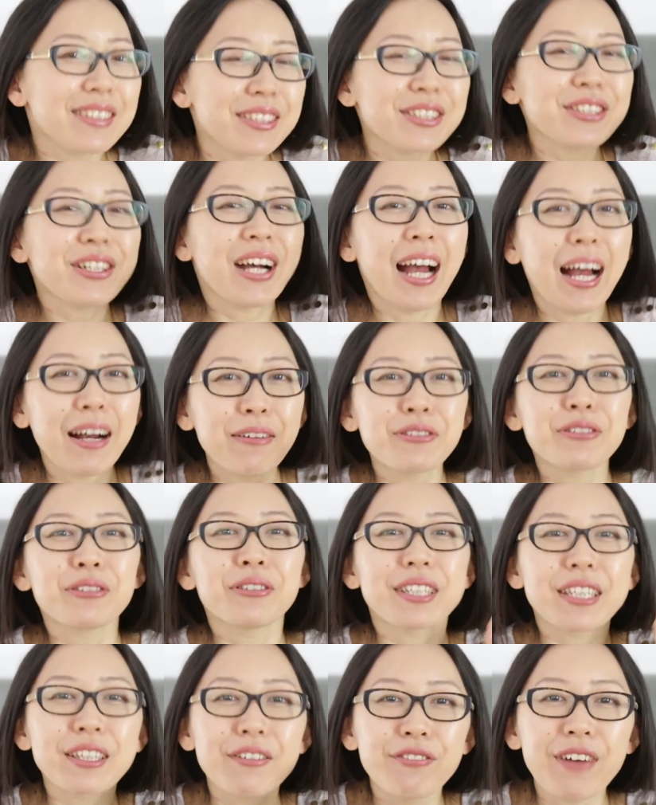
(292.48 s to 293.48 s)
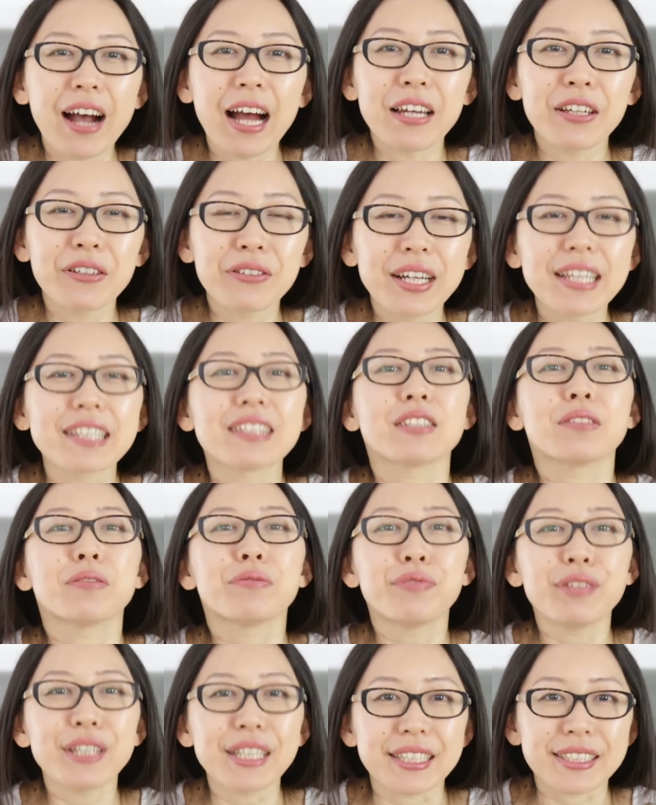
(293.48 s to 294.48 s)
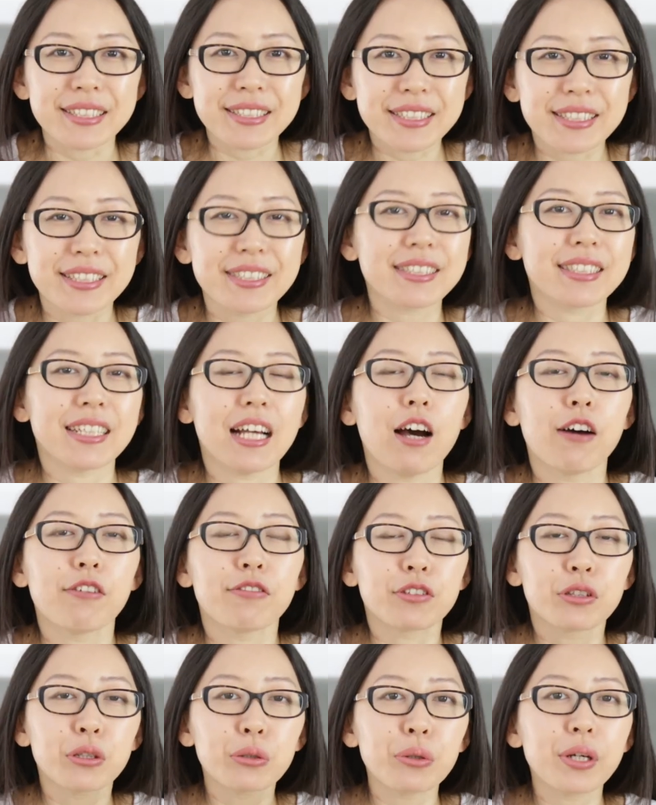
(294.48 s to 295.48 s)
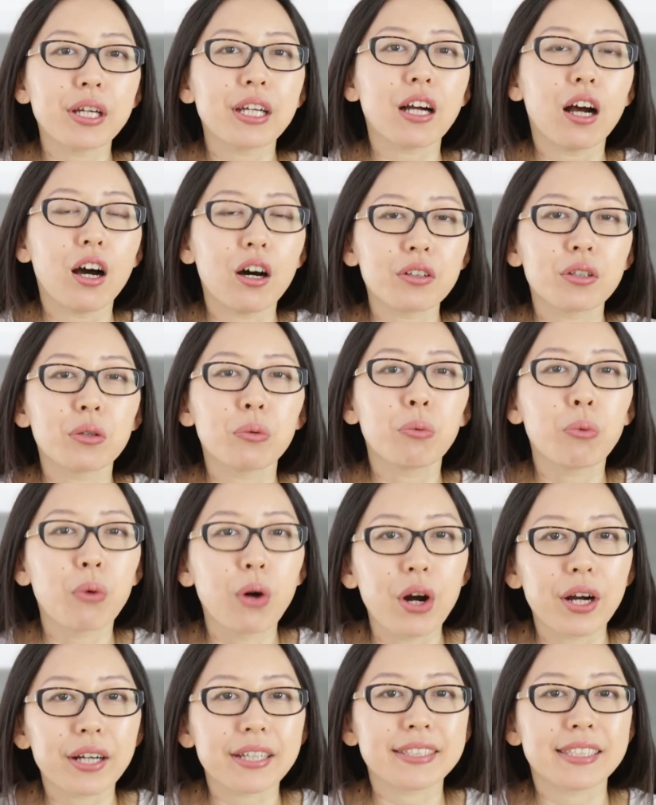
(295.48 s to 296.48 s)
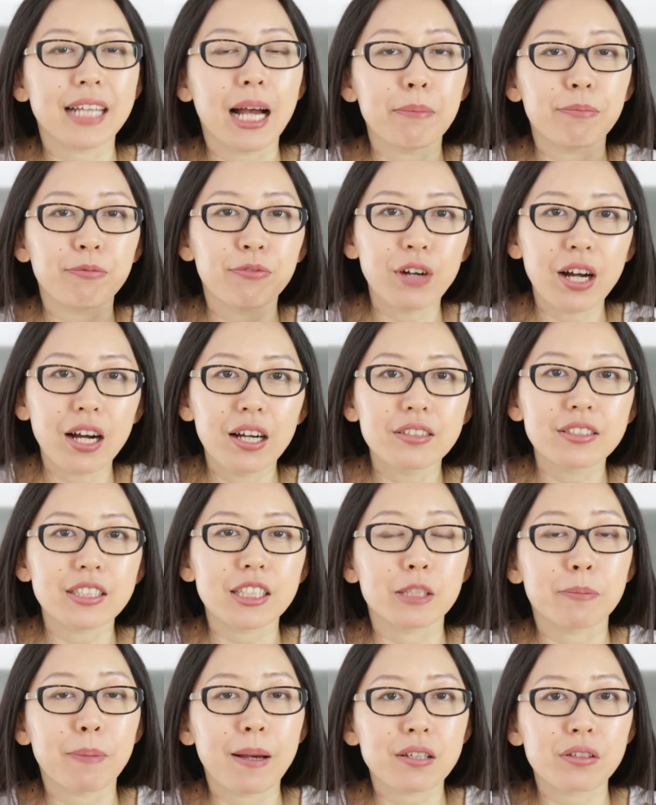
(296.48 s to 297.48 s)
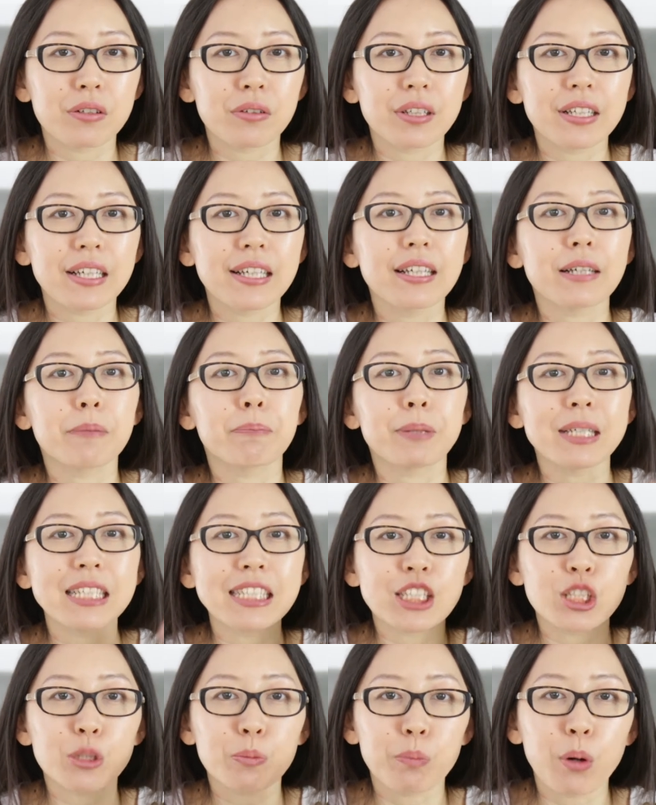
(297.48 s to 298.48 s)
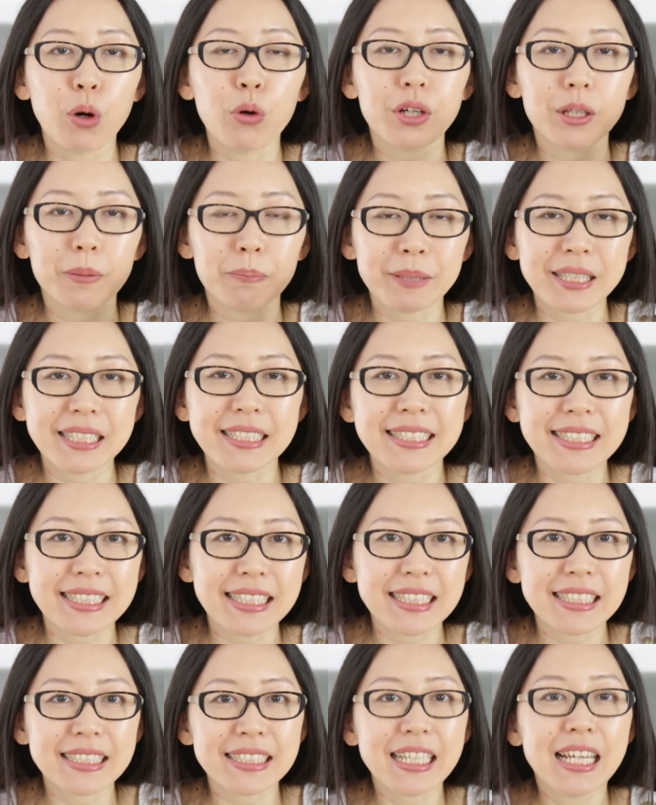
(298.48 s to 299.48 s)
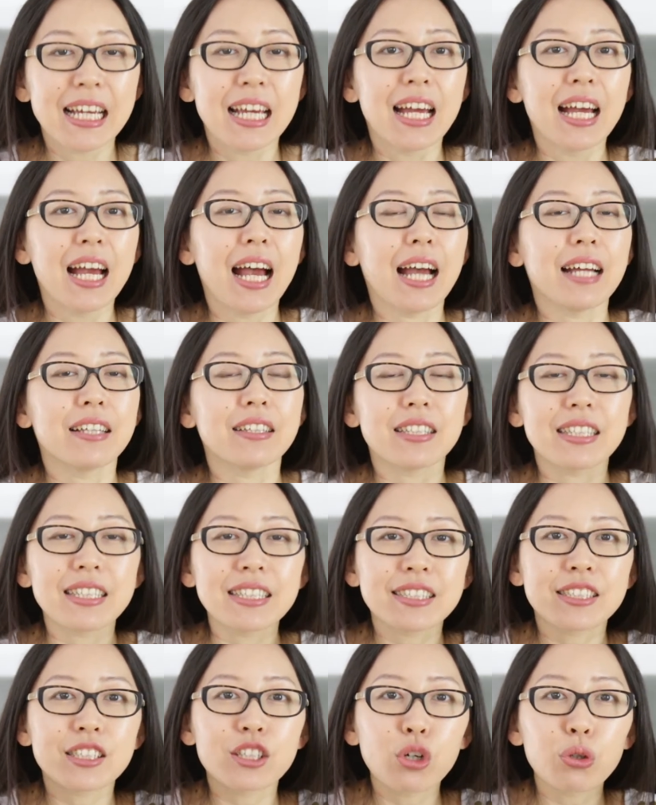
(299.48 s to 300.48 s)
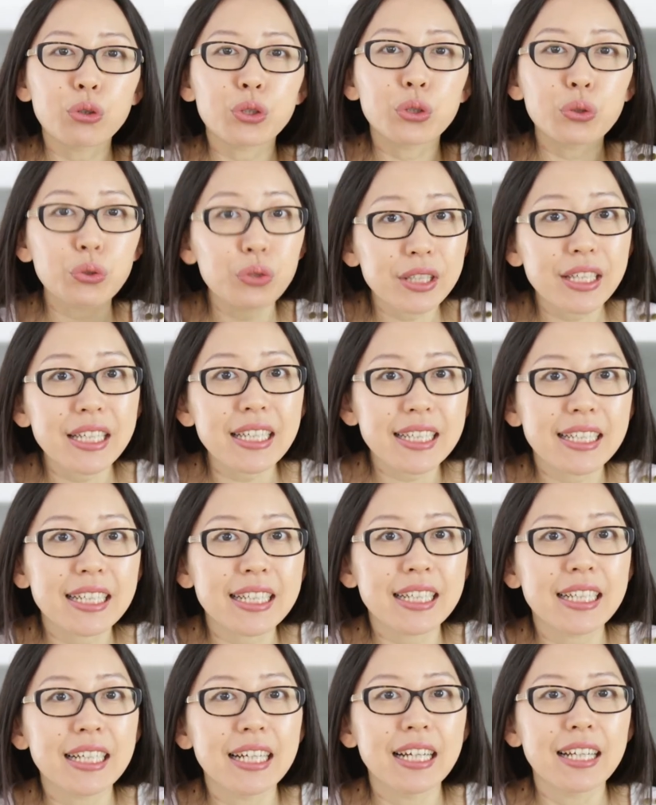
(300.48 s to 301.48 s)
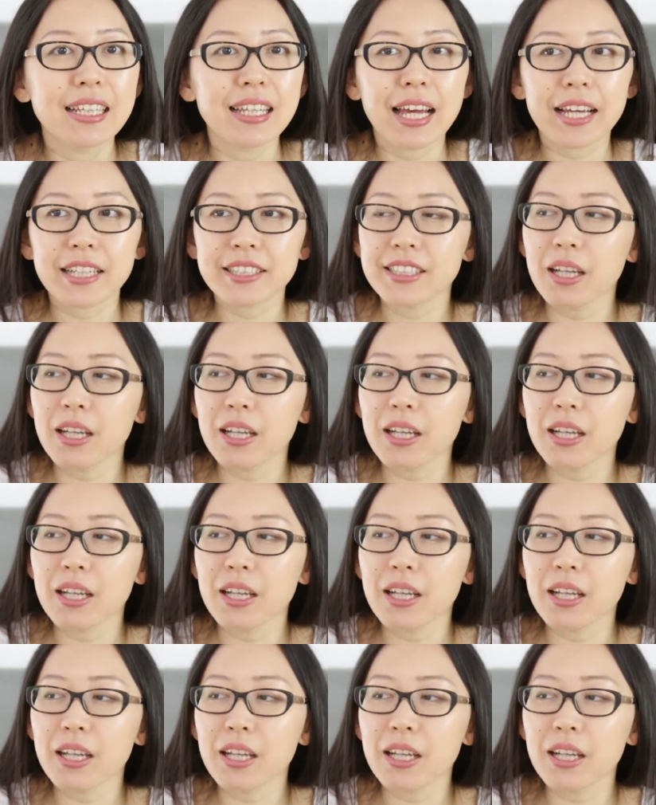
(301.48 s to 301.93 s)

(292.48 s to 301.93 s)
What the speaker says: you have to evaluate the risks of doing all the works upfront, especially bespoke pieces. And it's so unique, like